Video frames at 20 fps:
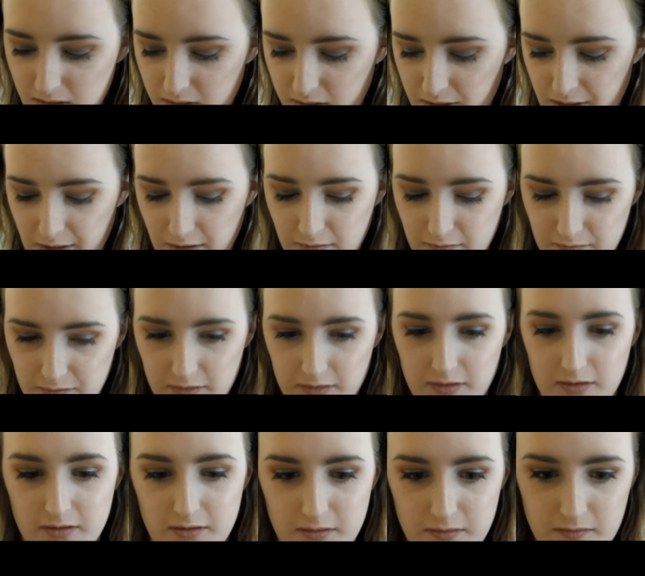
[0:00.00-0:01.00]
now for
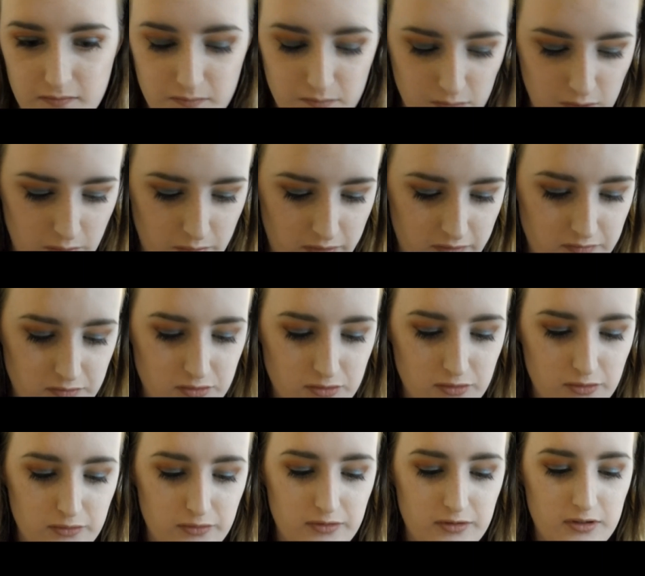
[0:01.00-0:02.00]
the moment of
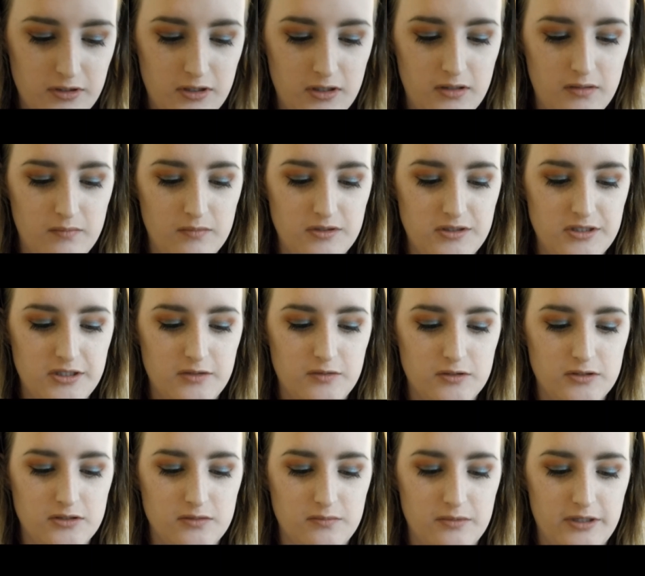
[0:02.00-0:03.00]
truth, I'm going to take
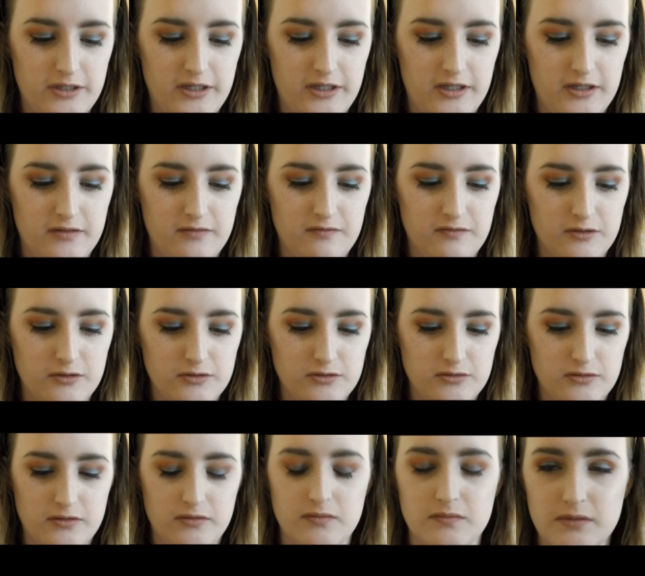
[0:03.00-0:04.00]
what's on my hand first
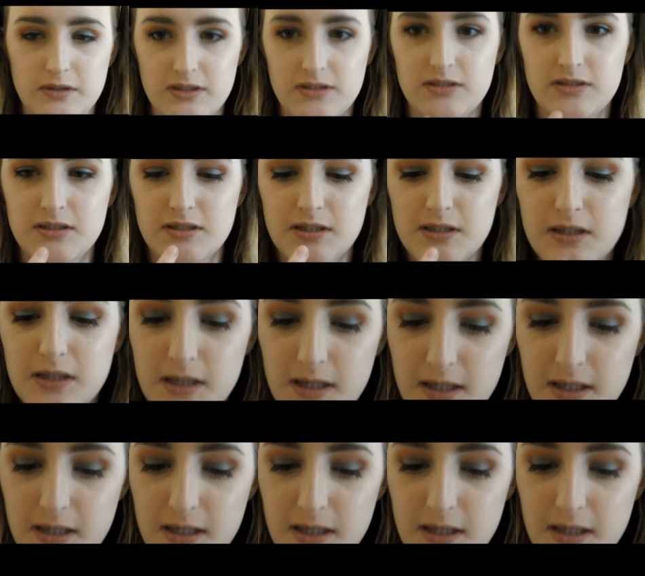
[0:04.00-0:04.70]
so I don't waste it.